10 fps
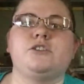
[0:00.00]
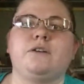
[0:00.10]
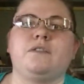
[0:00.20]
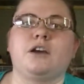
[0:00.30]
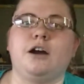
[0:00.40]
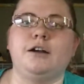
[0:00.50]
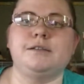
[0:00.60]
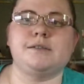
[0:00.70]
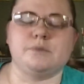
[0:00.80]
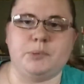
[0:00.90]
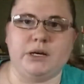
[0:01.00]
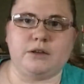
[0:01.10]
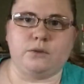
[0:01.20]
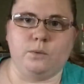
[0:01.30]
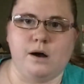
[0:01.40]
So I have the cards, the
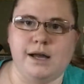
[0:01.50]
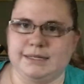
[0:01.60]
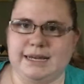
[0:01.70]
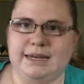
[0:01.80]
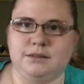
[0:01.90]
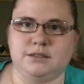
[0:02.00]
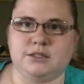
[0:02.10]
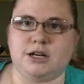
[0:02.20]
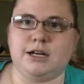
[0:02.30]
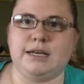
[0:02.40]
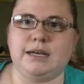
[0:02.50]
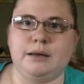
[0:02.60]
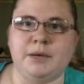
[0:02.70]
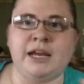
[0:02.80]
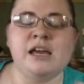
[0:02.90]
book, the wand, and the star key
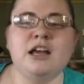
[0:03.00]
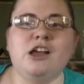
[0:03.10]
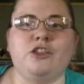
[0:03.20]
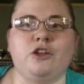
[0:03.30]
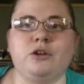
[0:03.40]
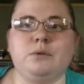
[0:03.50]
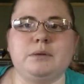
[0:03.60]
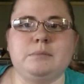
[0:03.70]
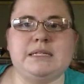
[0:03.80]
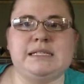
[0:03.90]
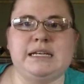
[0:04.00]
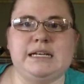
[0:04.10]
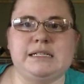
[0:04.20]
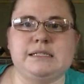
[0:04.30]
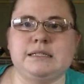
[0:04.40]
coming. The only one missing
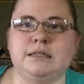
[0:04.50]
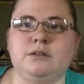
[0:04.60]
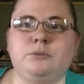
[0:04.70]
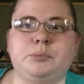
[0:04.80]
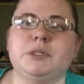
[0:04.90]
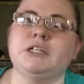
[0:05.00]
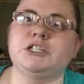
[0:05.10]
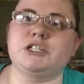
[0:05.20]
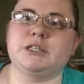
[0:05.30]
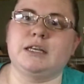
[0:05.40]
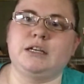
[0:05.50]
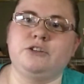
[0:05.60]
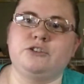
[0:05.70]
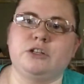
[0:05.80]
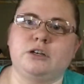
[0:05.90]
is the little plush that
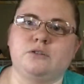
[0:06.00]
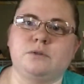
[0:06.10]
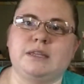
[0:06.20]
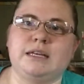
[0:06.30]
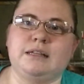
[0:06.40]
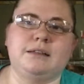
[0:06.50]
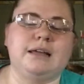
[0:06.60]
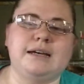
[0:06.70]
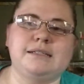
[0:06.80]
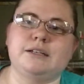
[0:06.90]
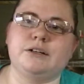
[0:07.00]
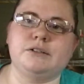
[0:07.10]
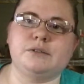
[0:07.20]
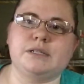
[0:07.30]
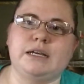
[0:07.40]
usually goes with it. The last
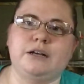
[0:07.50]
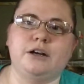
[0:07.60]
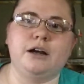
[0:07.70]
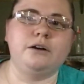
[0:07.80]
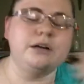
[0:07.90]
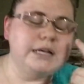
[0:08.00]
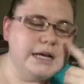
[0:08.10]
series was Kiro.